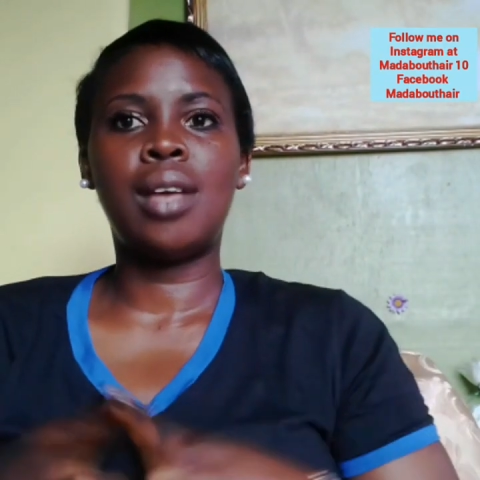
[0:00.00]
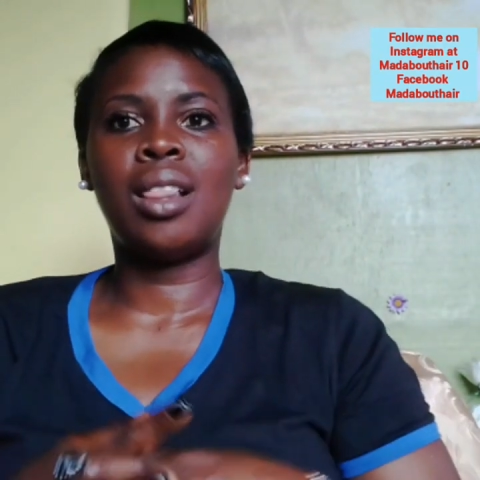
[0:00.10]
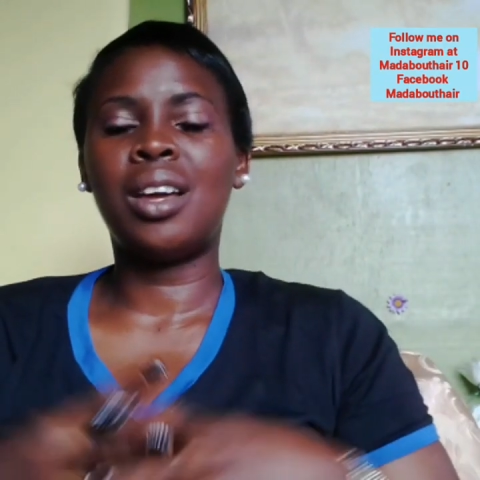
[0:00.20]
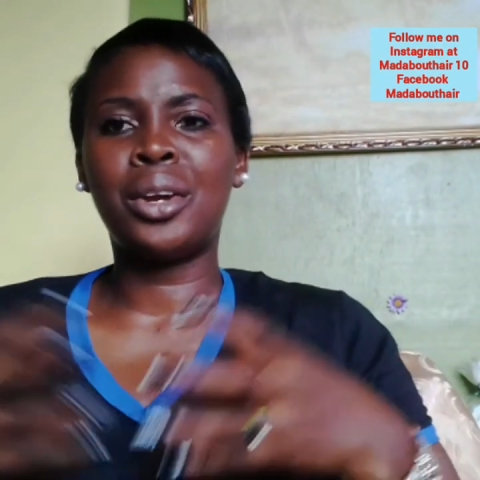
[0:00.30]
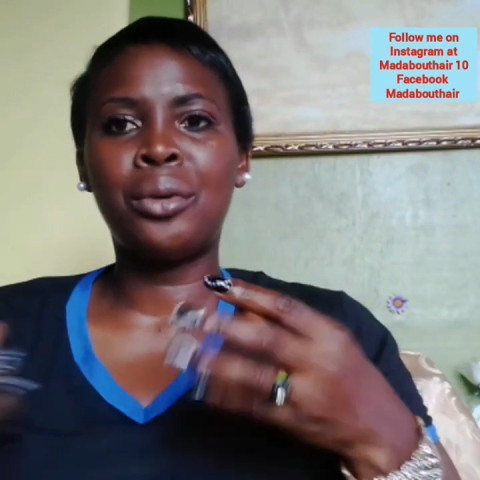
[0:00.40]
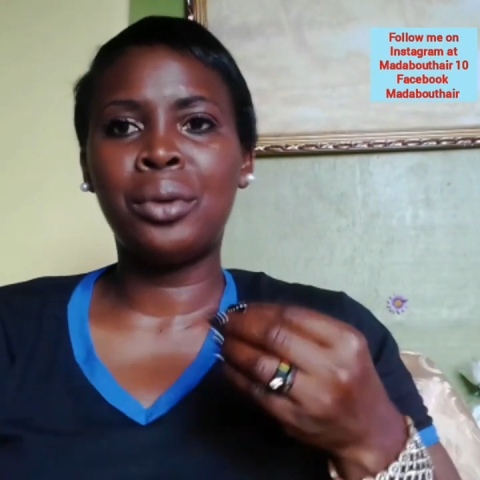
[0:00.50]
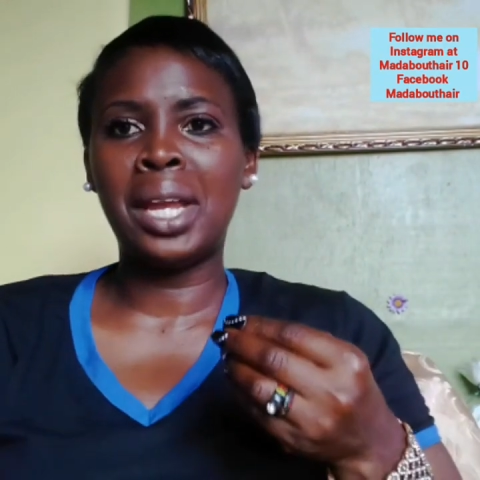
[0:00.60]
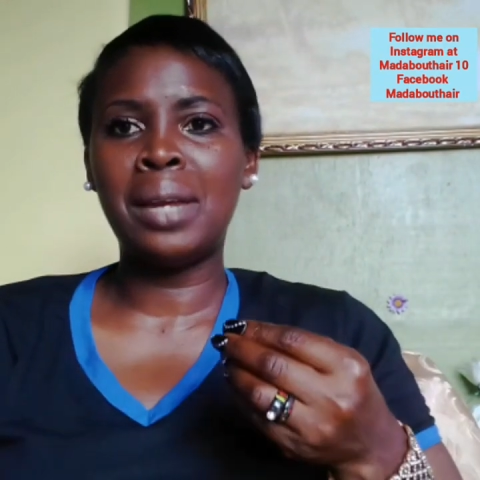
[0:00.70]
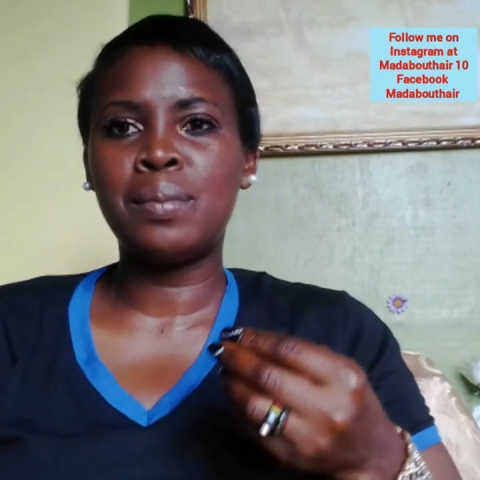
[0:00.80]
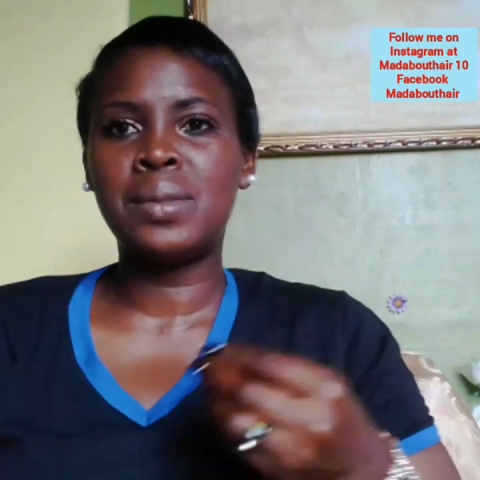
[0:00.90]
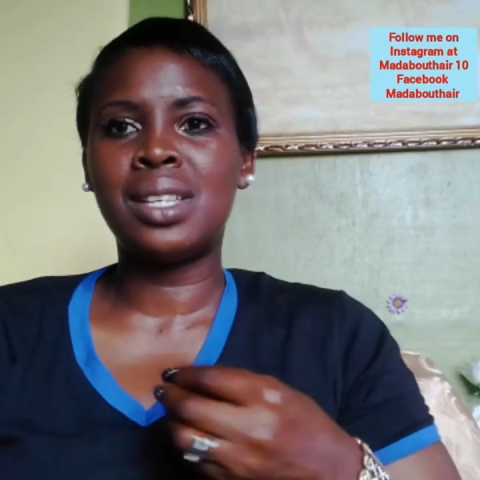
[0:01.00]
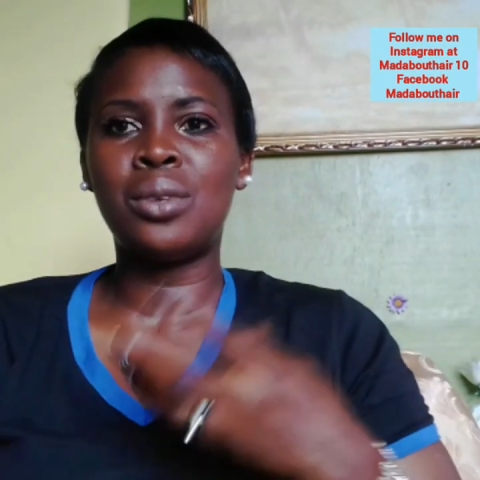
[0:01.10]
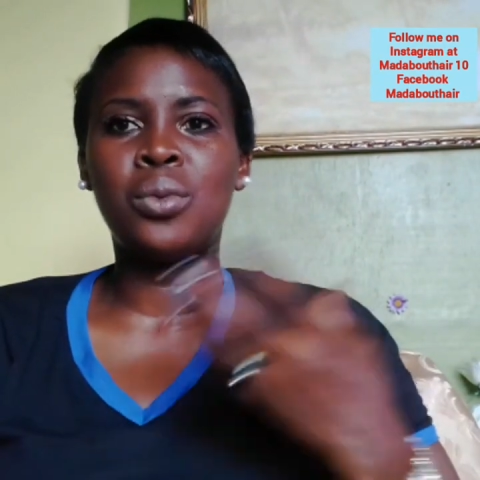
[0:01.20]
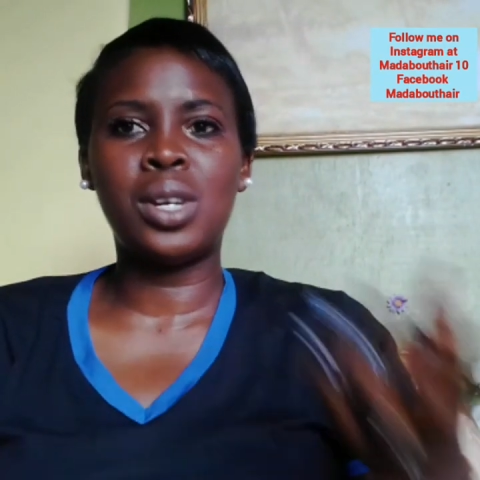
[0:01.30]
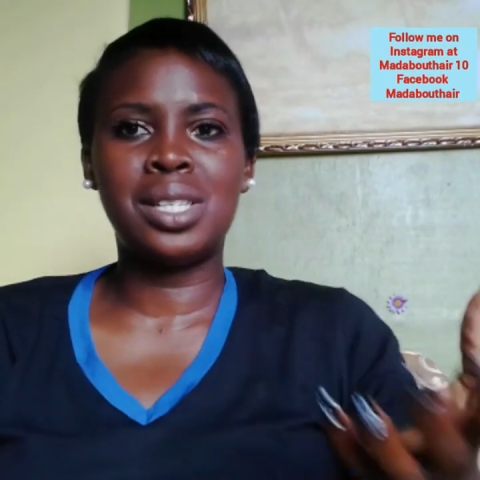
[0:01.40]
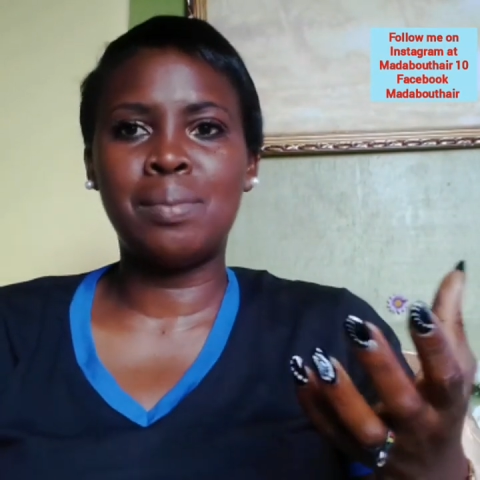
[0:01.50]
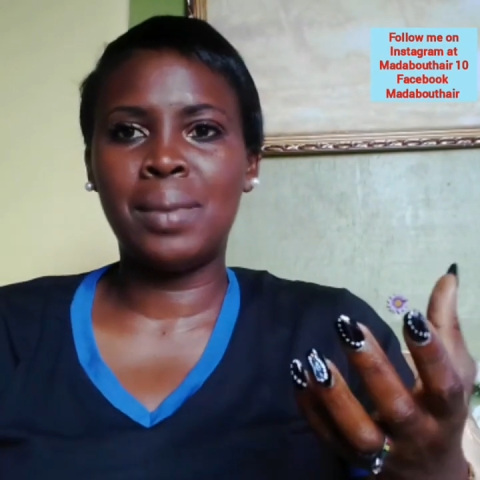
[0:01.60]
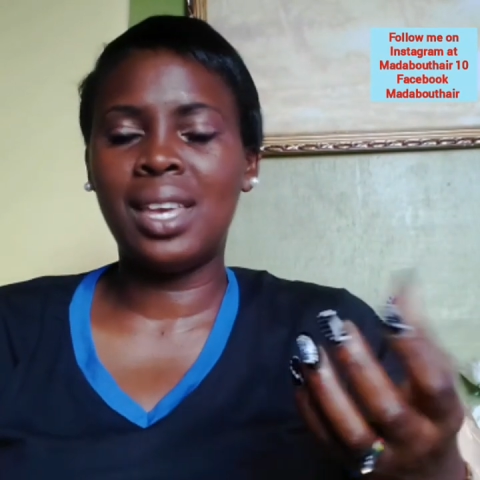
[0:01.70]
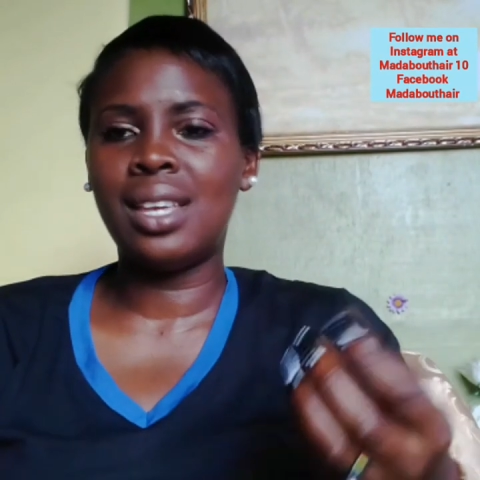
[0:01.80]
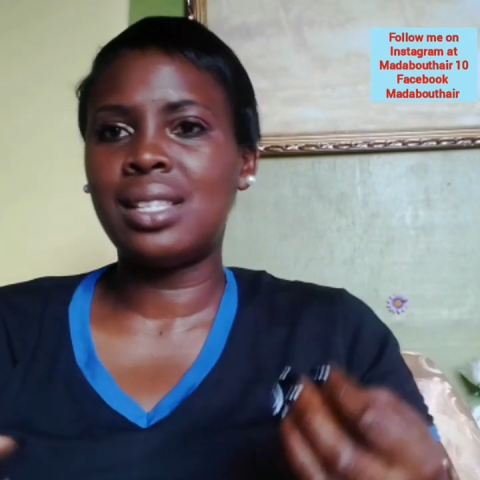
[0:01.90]
a lot of creams and
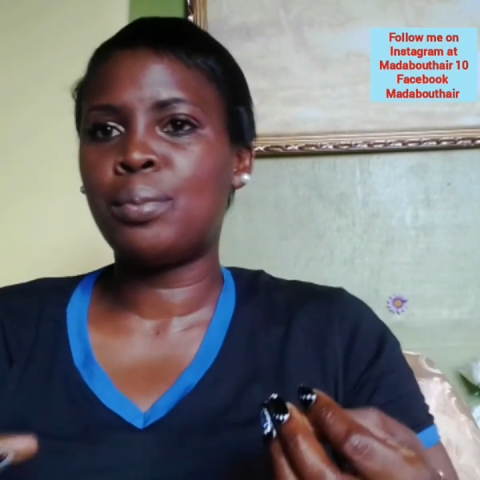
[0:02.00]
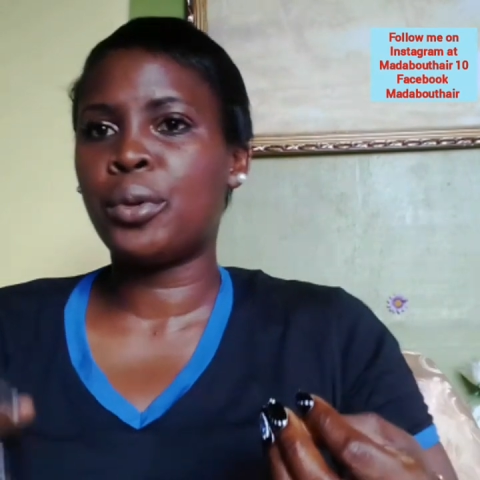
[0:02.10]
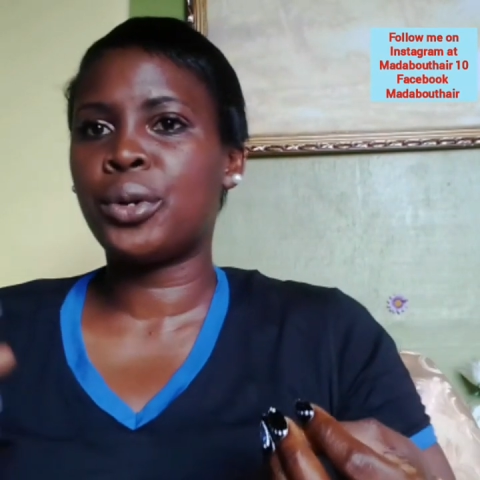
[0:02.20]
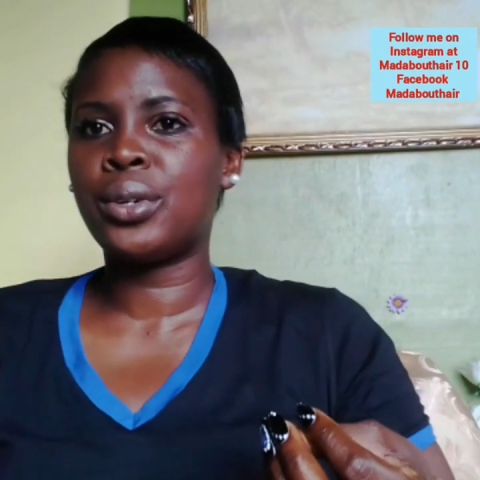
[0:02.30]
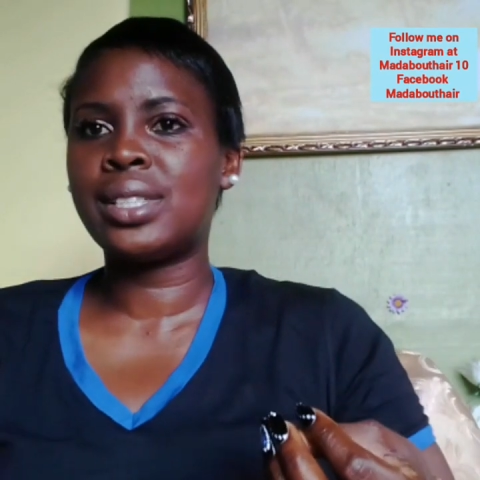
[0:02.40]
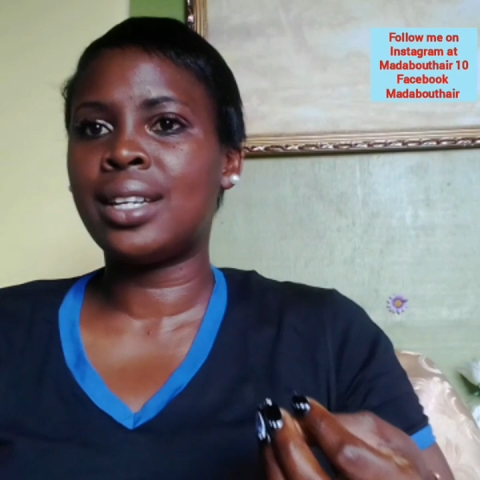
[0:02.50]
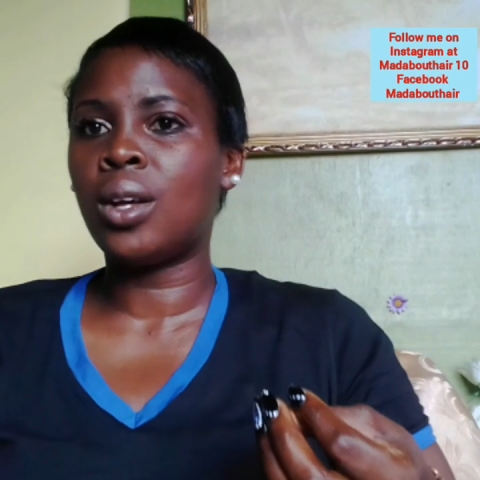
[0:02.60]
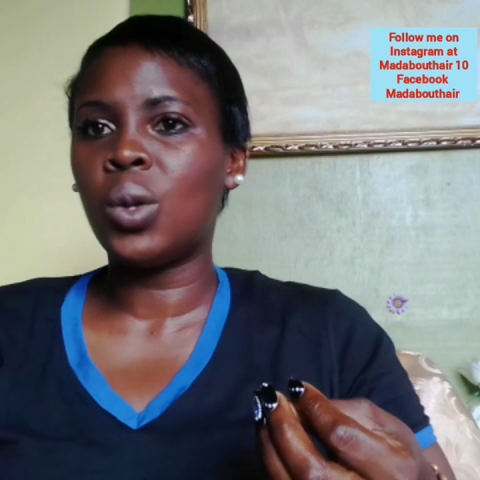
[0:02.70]
water-based products and